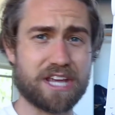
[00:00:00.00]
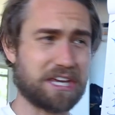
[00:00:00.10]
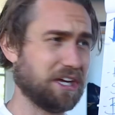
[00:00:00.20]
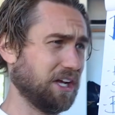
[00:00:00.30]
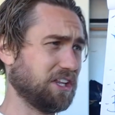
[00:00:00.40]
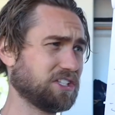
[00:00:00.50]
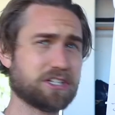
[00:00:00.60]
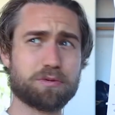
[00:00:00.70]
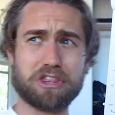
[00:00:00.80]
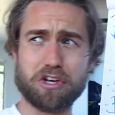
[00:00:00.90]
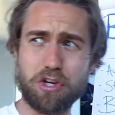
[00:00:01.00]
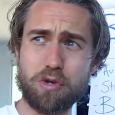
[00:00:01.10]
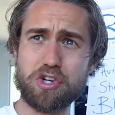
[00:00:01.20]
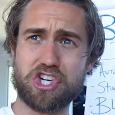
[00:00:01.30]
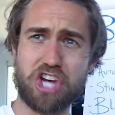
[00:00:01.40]
Like, this is what the
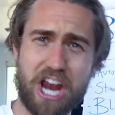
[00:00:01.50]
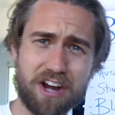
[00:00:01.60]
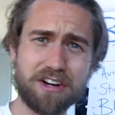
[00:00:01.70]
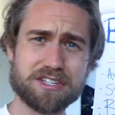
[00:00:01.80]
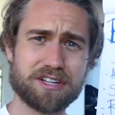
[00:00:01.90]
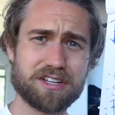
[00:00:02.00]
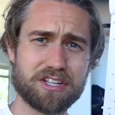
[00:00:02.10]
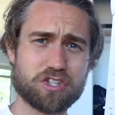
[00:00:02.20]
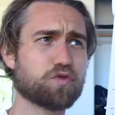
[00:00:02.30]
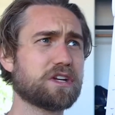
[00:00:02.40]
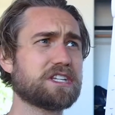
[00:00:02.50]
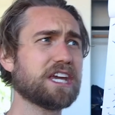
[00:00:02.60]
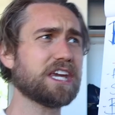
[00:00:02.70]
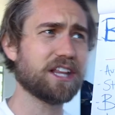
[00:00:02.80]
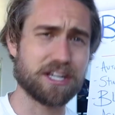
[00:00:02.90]
news shares? This is
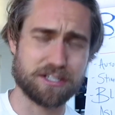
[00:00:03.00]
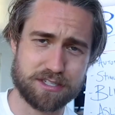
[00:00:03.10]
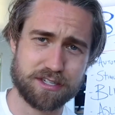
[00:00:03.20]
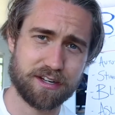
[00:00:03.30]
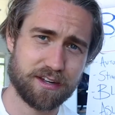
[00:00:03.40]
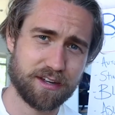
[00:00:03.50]
ridiculous.